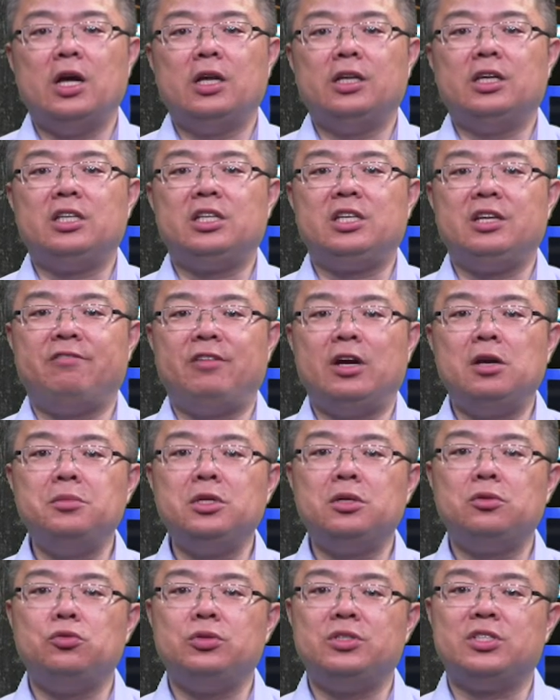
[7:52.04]
The
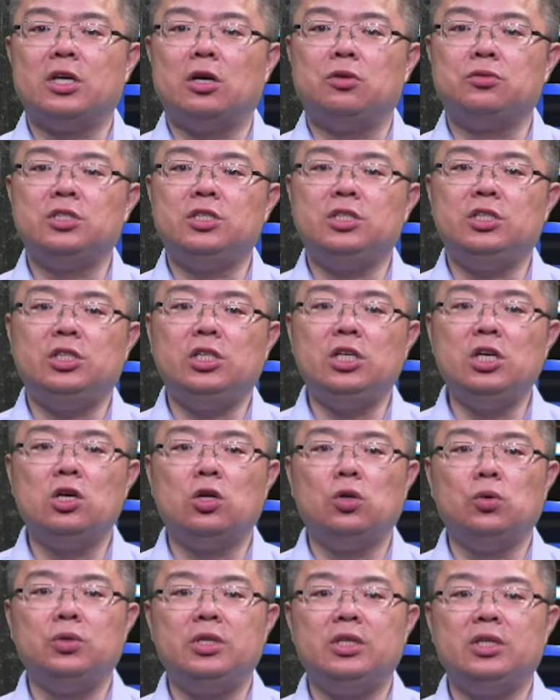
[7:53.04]
development results,
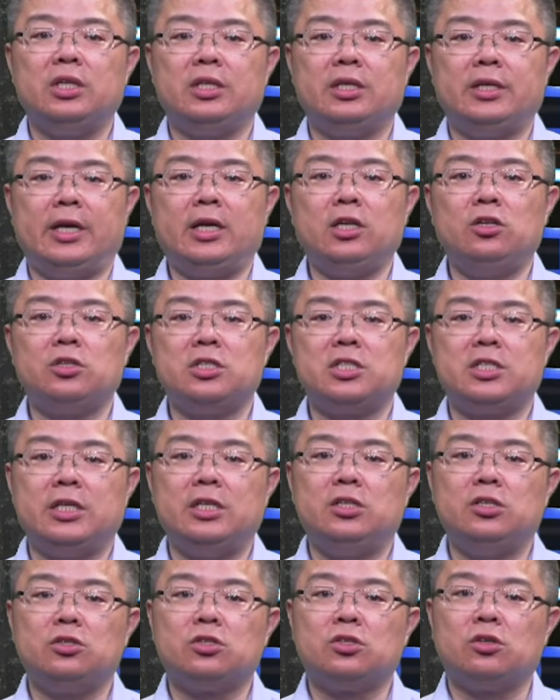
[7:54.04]
including the technical
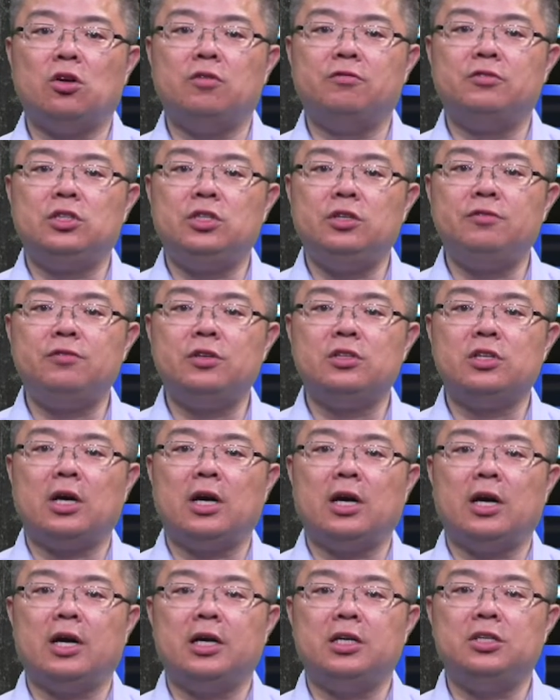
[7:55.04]
status of different
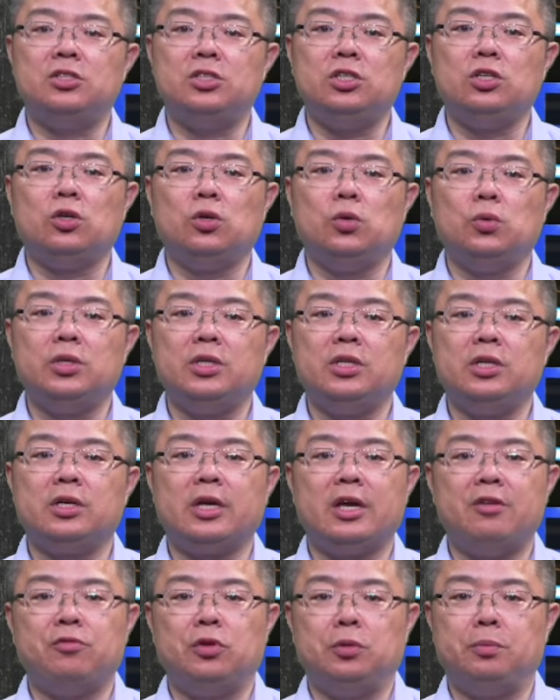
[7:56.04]
RIs included in
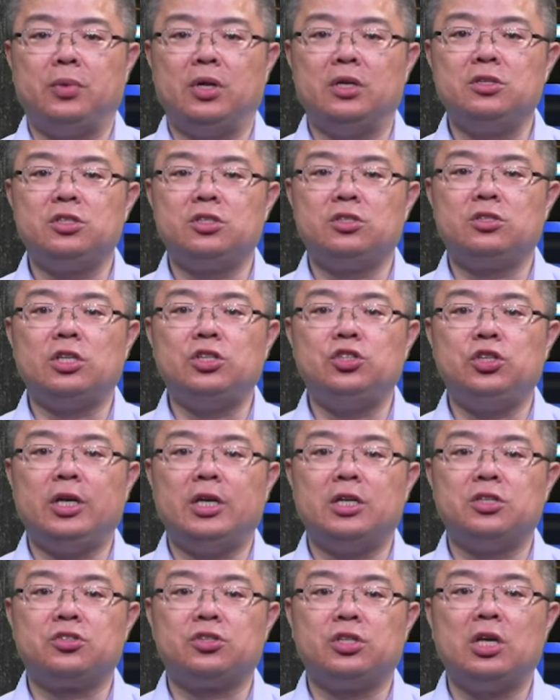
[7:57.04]
Emory Plus, such
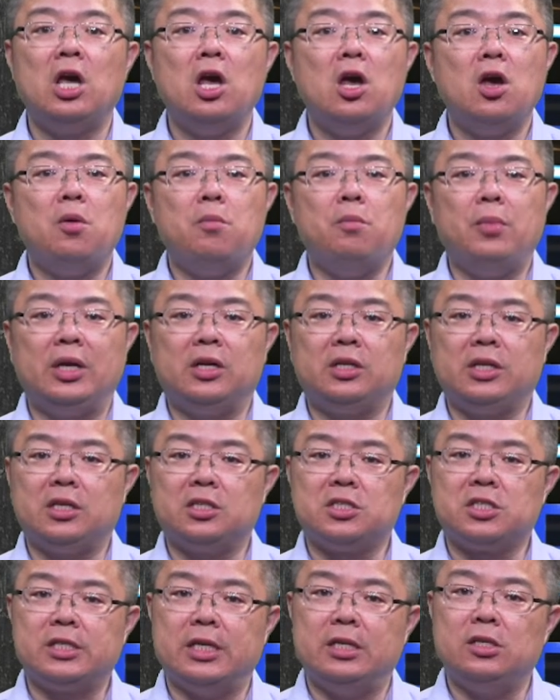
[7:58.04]
as the metadata
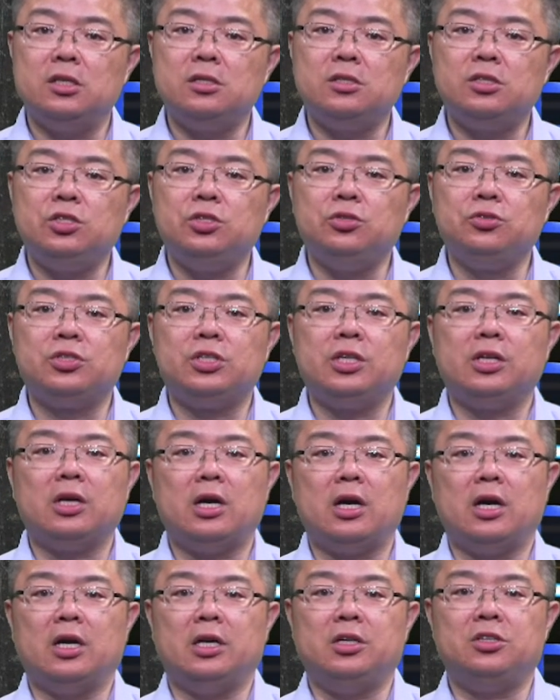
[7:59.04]
standards used in
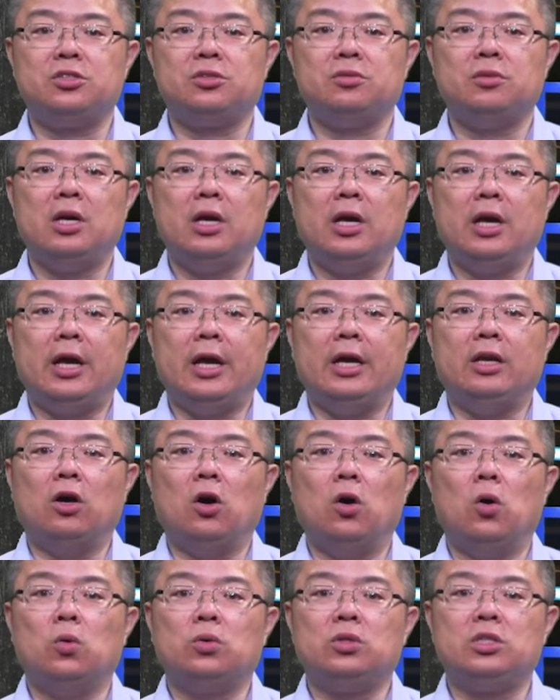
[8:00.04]
RIs, and all